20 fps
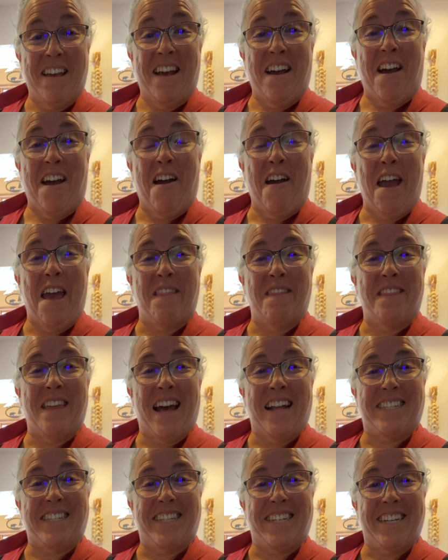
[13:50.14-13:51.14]
All right,
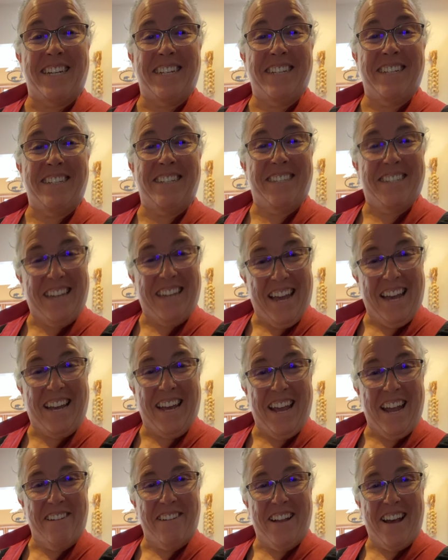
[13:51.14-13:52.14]
that's it. Take
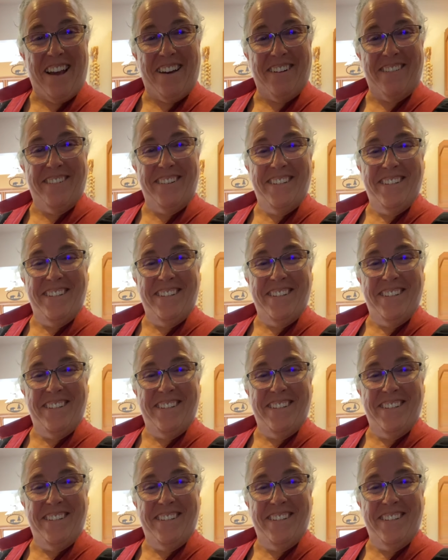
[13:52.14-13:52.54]
care now.